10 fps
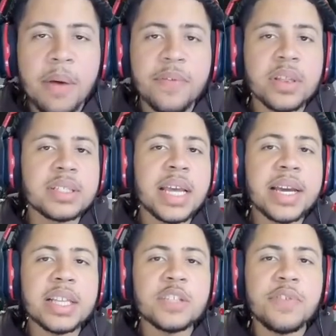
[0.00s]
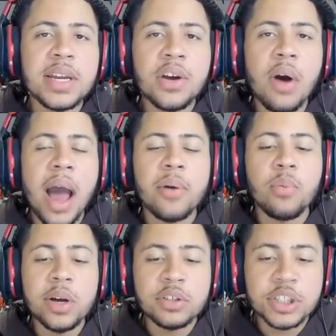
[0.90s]
for the sake of this video, I
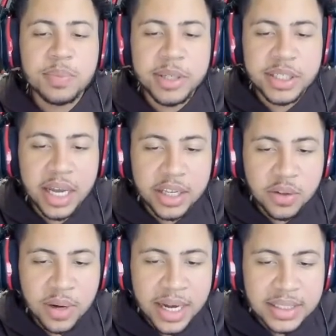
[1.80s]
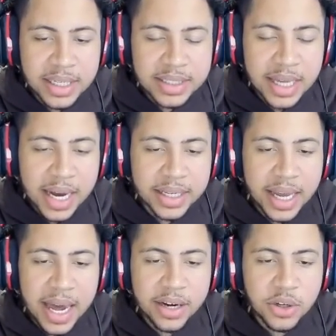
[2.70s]
will just be telling you guys exactly
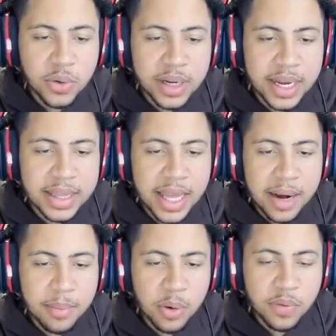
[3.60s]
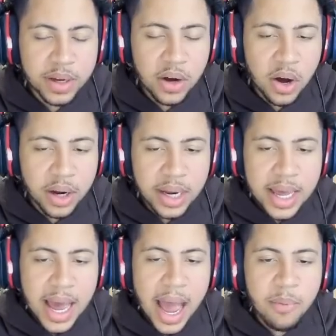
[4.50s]
how to do it and then moving on.
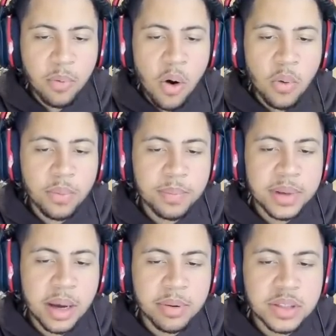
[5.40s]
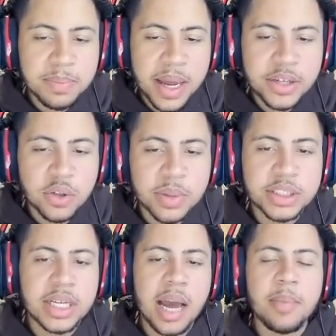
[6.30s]
I won't be able to spend too
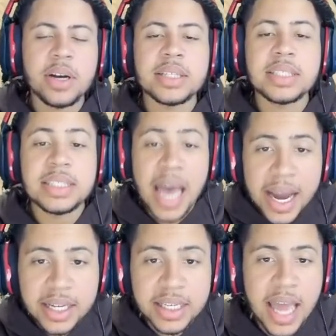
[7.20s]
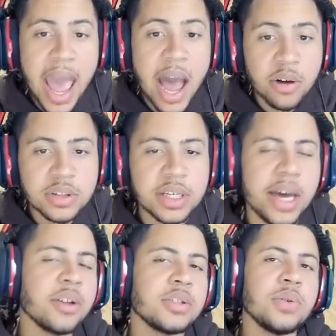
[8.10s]
much time on exactly how to
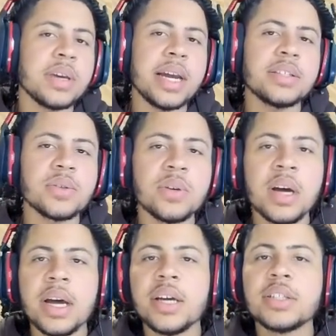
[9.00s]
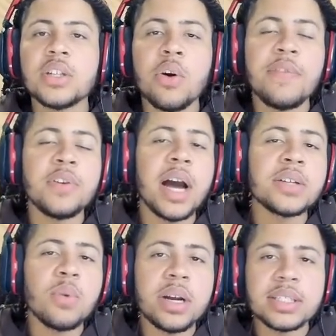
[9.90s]
L2 cancel. So if you
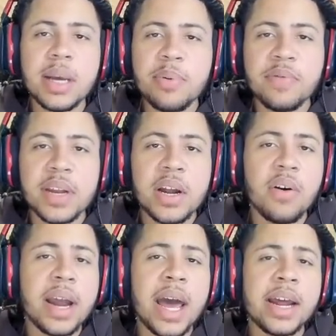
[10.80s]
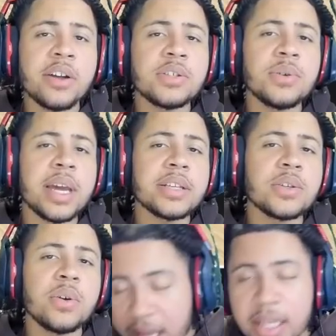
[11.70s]
guys want a separate video on how to L2
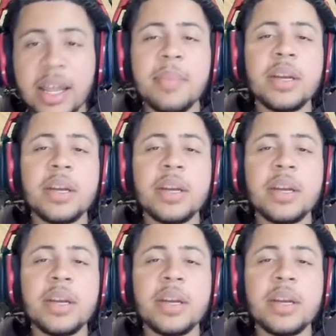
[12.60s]
cancel, let me